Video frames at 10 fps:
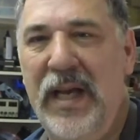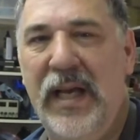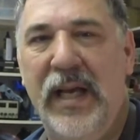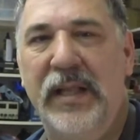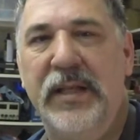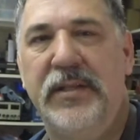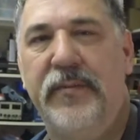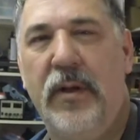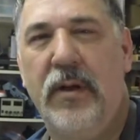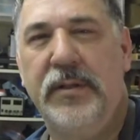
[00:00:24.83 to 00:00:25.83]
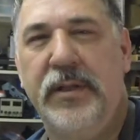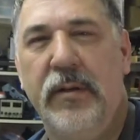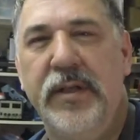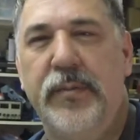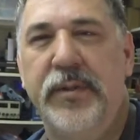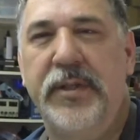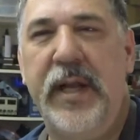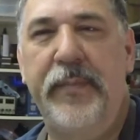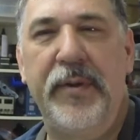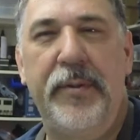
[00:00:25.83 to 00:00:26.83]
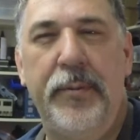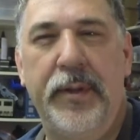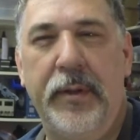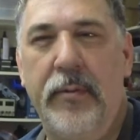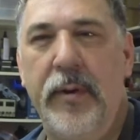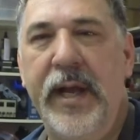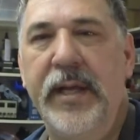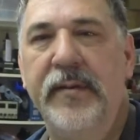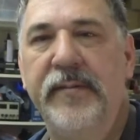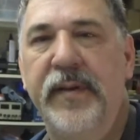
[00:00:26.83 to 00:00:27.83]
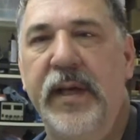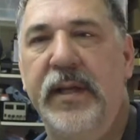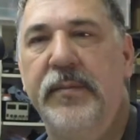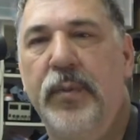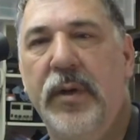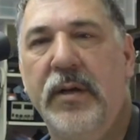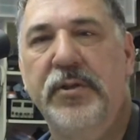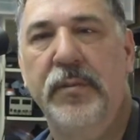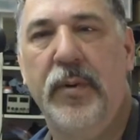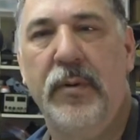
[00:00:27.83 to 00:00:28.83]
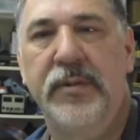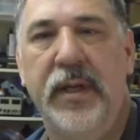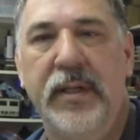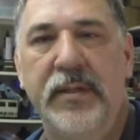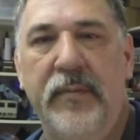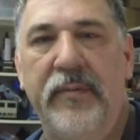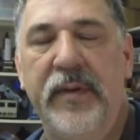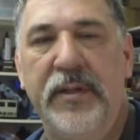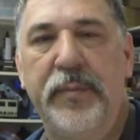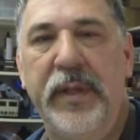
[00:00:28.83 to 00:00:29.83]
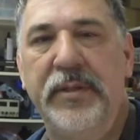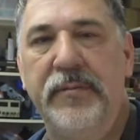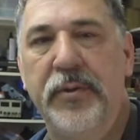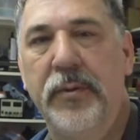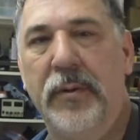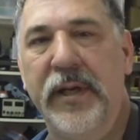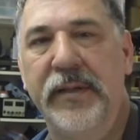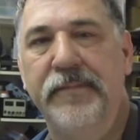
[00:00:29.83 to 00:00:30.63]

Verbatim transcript: In this vlog series, we'll step you through the creative and production process of a finished piece of jewelry.